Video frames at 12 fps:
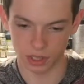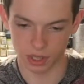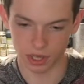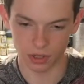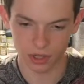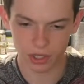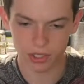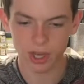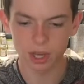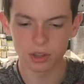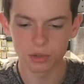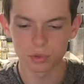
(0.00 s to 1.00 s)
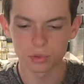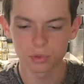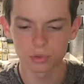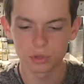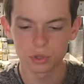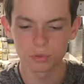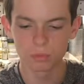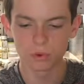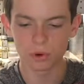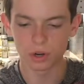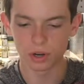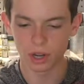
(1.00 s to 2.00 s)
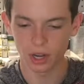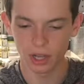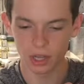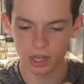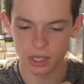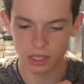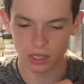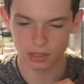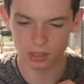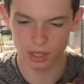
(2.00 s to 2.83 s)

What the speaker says: and then it looks like there's 2 more, and I can't tell.